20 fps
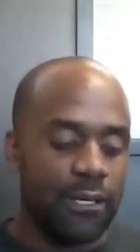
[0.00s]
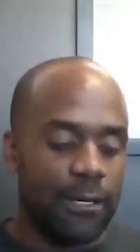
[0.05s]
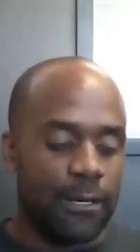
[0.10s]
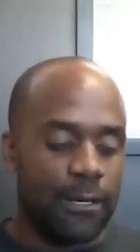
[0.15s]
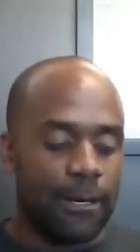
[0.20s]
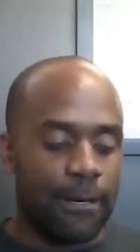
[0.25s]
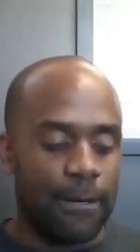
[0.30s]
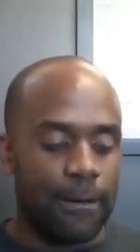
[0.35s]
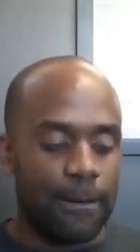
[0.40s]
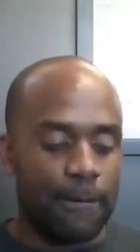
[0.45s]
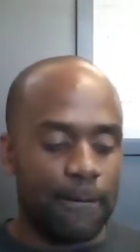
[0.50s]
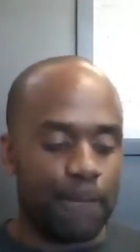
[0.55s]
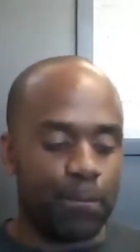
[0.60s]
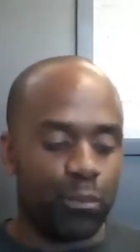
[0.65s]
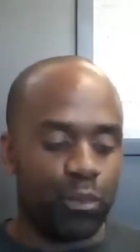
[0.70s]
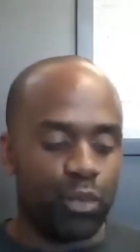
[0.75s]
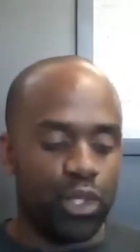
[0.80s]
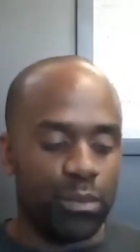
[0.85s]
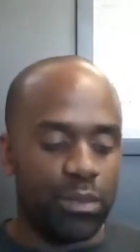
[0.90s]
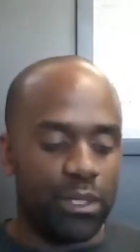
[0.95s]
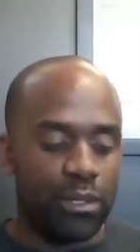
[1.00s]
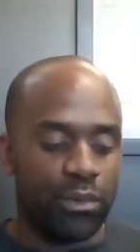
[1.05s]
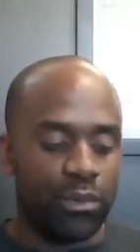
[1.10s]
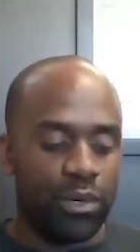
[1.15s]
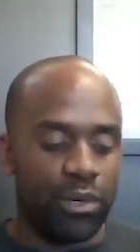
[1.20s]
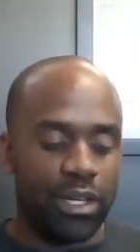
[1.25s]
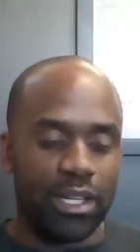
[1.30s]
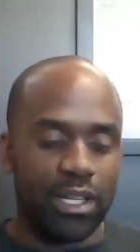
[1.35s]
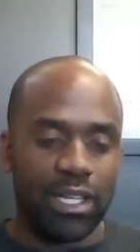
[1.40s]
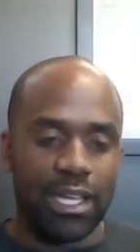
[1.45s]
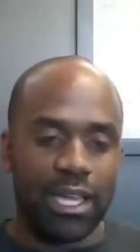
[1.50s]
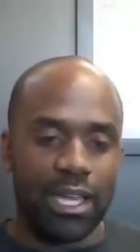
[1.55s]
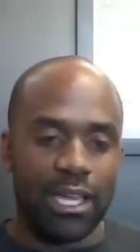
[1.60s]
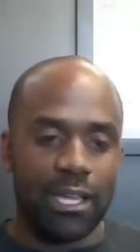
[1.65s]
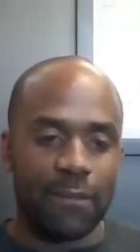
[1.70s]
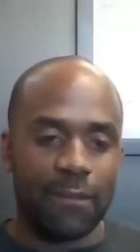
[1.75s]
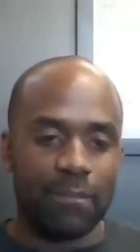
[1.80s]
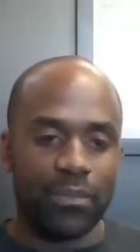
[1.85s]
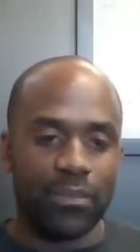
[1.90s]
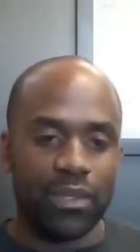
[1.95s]
Um, we'll be running
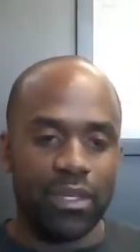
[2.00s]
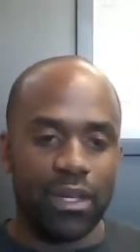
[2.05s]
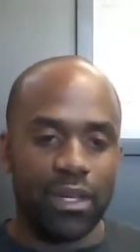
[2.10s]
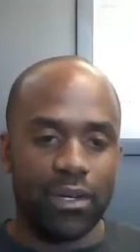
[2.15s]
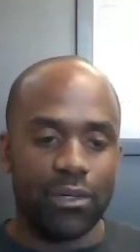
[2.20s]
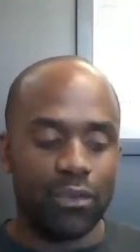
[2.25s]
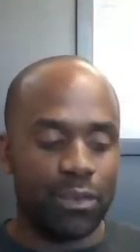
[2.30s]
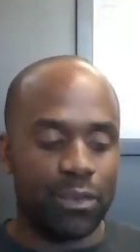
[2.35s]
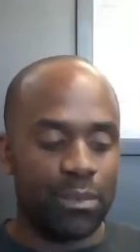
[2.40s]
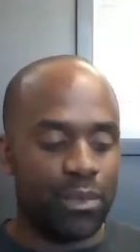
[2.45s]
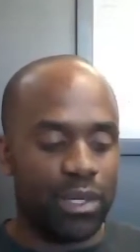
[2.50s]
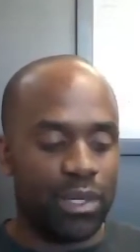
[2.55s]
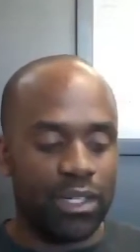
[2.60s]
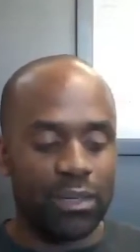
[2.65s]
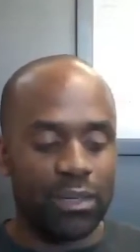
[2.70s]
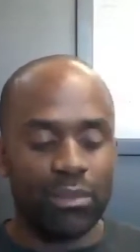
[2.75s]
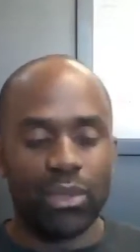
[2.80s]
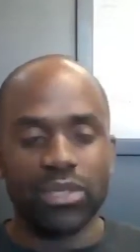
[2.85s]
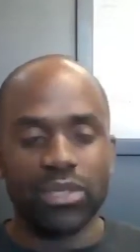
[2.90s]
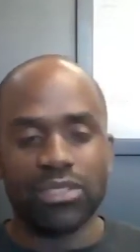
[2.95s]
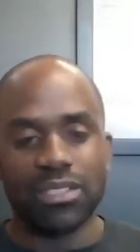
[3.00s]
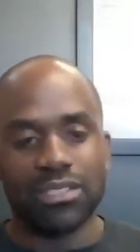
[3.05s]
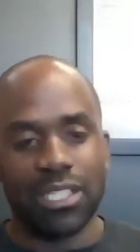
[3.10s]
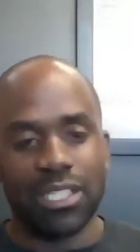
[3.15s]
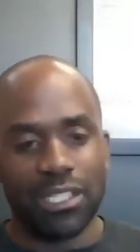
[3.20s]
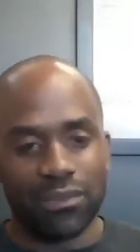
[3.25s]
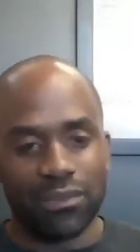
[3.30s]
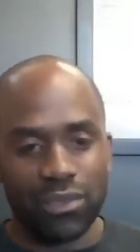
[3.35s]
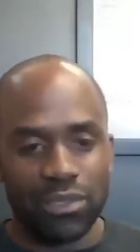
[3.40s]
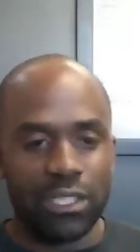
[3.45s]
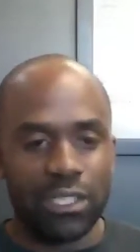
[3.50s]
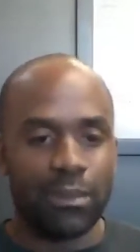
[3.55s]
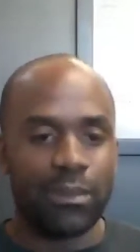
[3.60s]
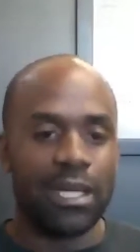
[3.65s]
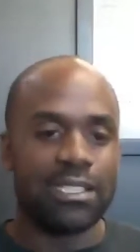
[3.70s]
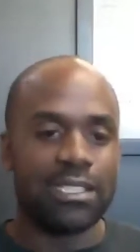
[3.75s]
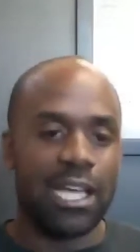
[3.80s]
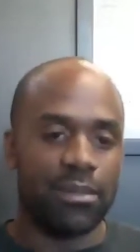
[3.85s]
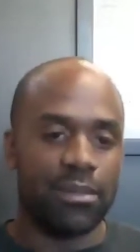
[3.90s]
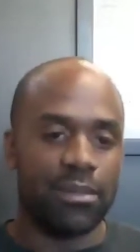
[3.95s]
a, you know, we'll be running a more successful gym,
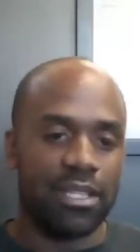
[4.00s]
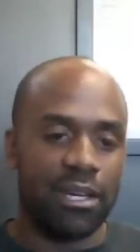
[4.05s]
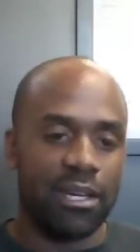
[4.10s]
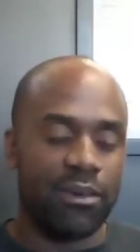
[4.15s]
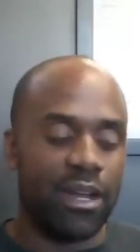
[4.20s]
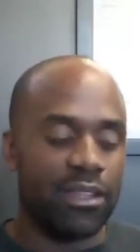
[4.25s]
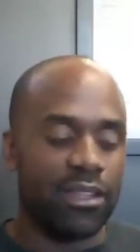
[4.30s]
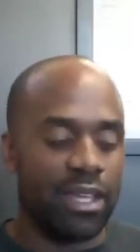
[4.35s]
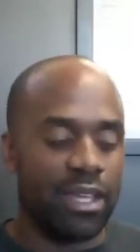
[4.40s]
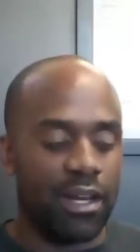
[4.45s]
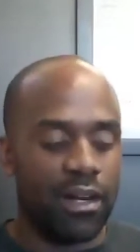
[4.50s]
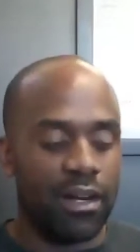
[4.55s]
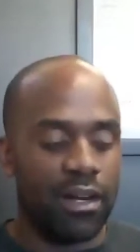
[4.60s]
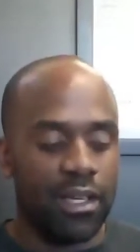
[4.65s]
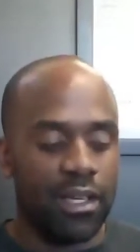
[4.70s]
that type of thing right there.